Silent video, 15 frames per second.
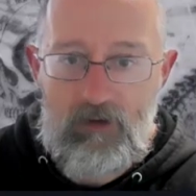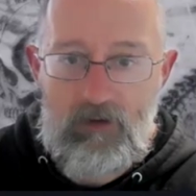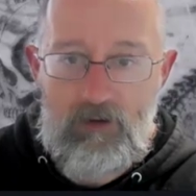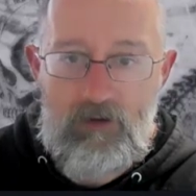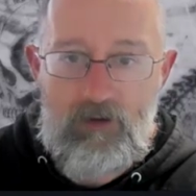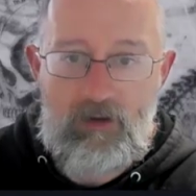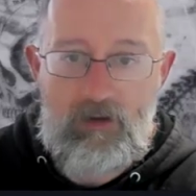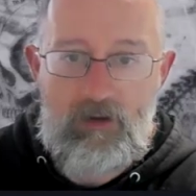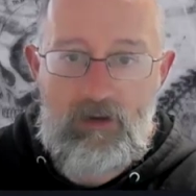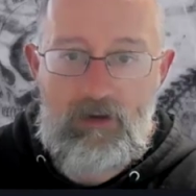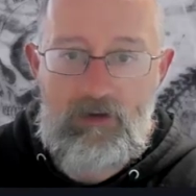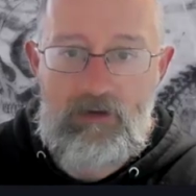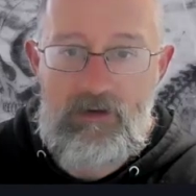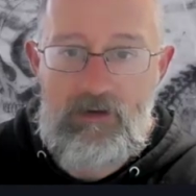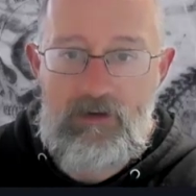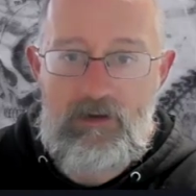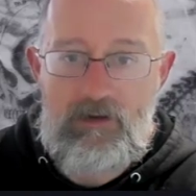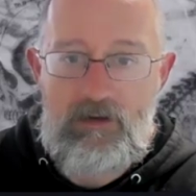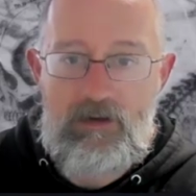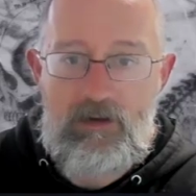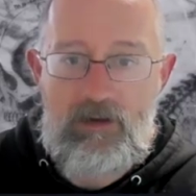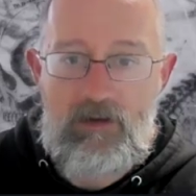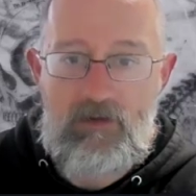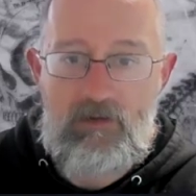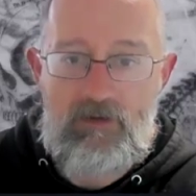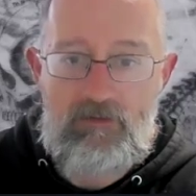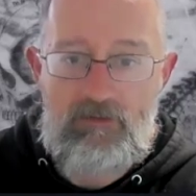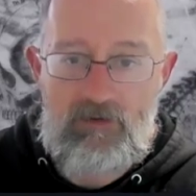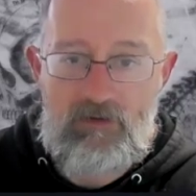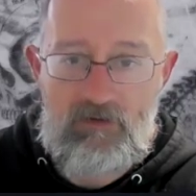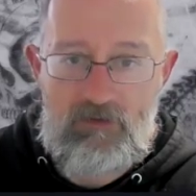And there's not a